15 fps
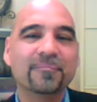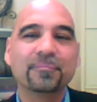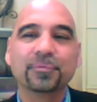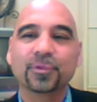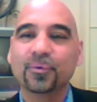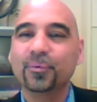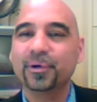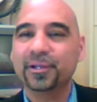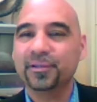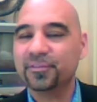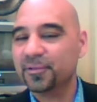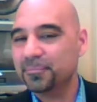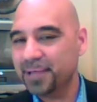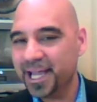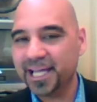for a
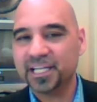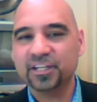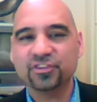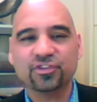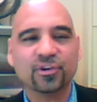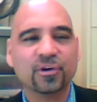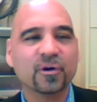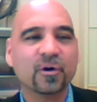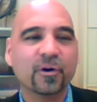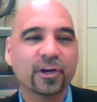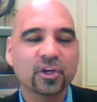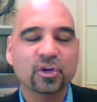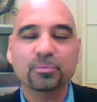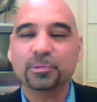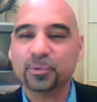network interview
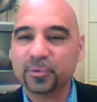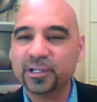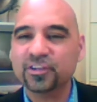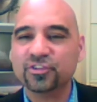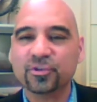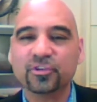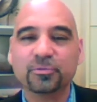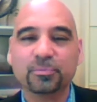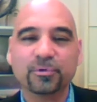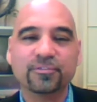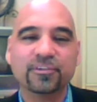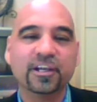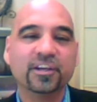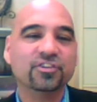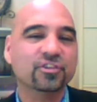with a
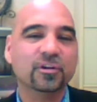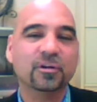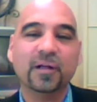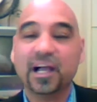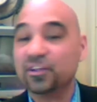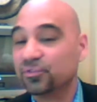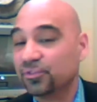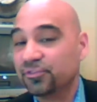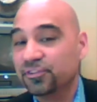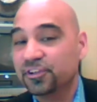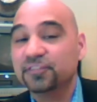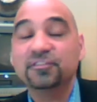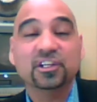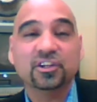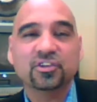manager or a human
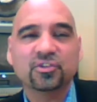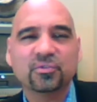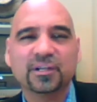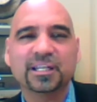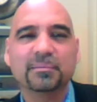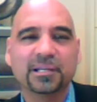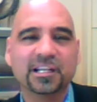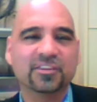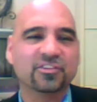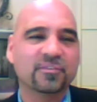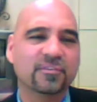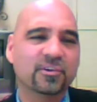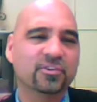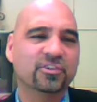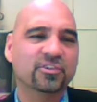resource
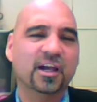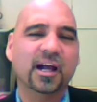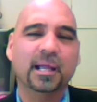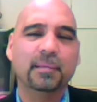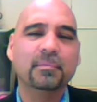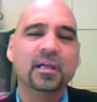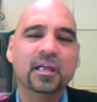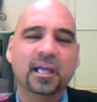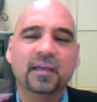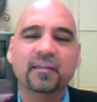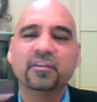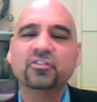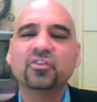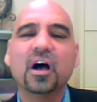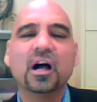professional, ask for 15 to
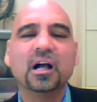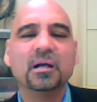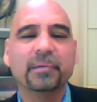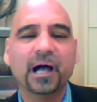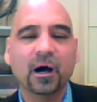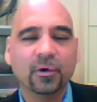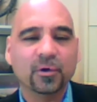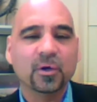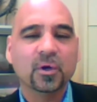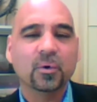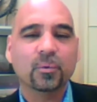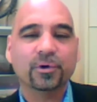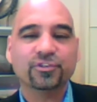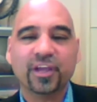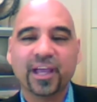20 minutes of their
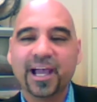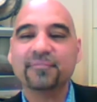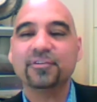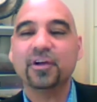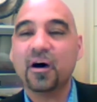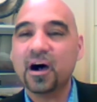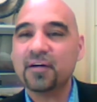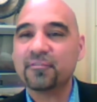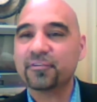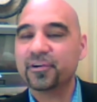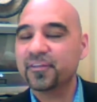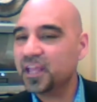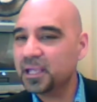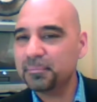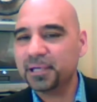time, and then
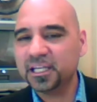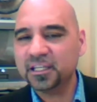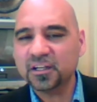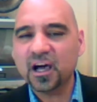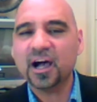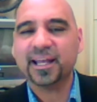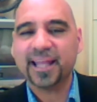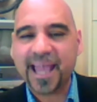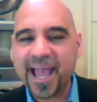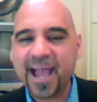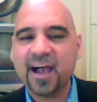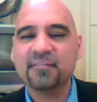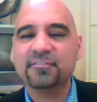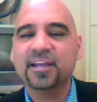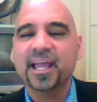talk about what you
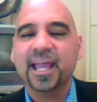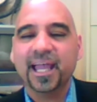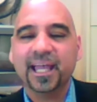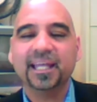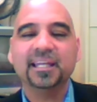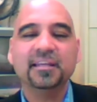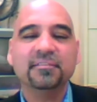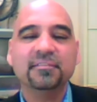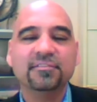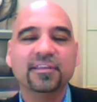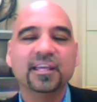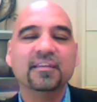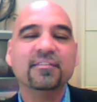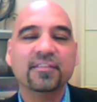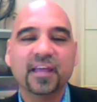have to offer. And they
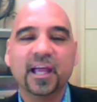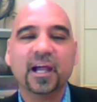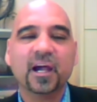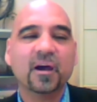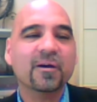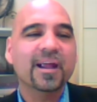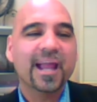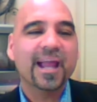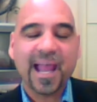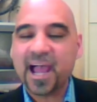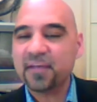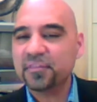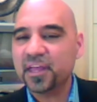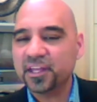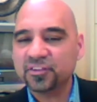may not have
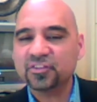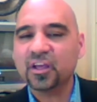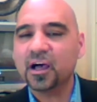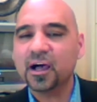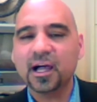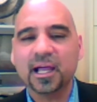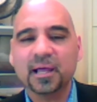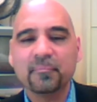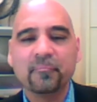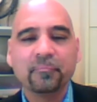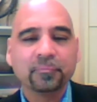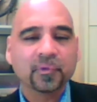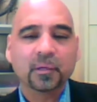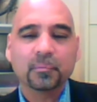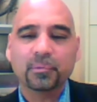anything
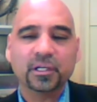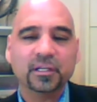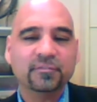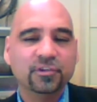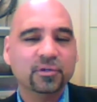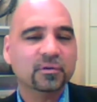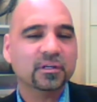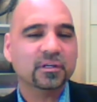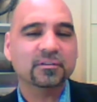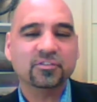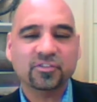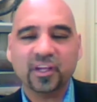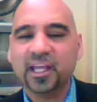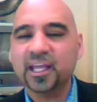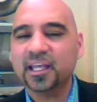there at that
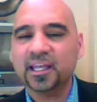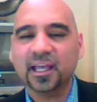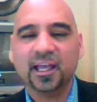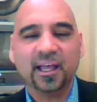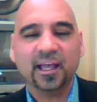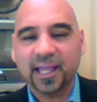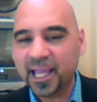time,